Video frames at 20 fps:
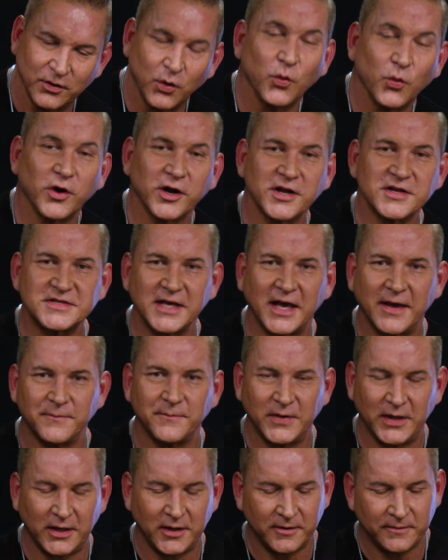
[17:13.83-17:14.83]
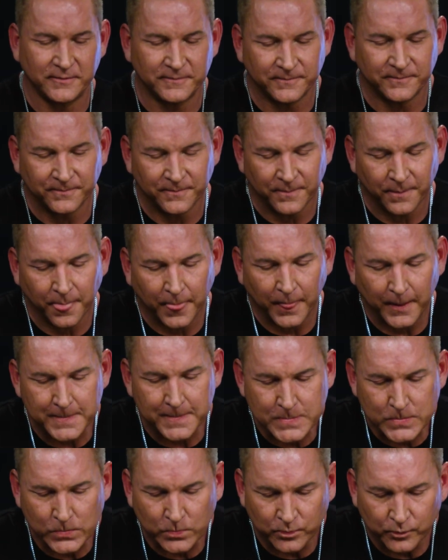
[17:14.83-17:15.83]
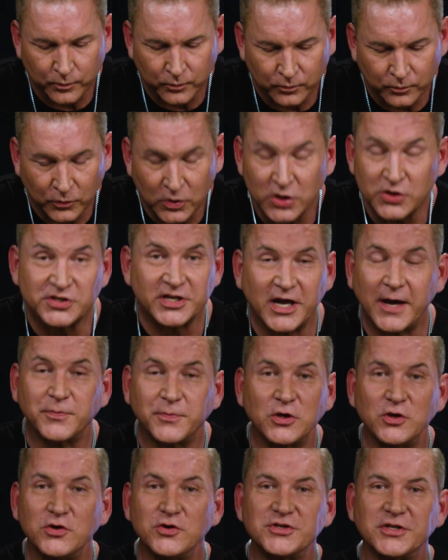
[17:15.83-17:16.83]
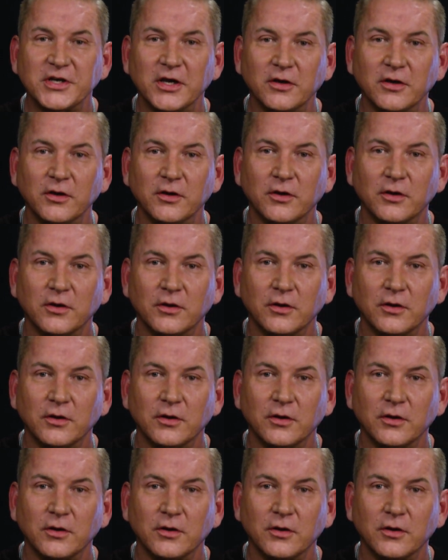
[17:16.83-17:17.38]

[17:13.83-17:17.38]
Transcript: What does that mean? You stop using